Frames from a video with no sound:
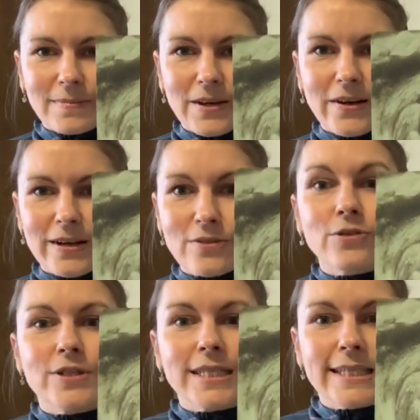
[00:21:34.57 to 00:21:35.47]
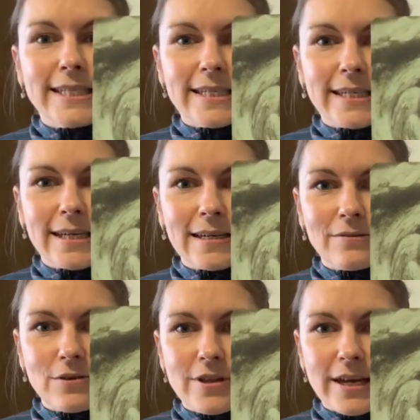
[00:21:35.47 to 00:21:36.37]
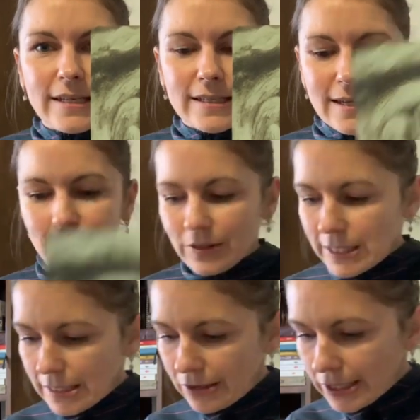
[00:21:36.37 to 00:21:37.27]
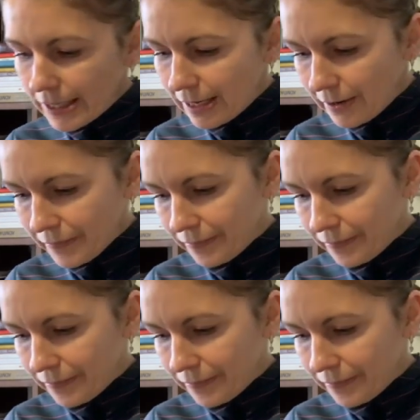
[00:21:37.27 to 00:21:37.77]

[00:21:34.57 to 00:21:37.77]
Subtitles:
the card for teaching, for the essay on teaching.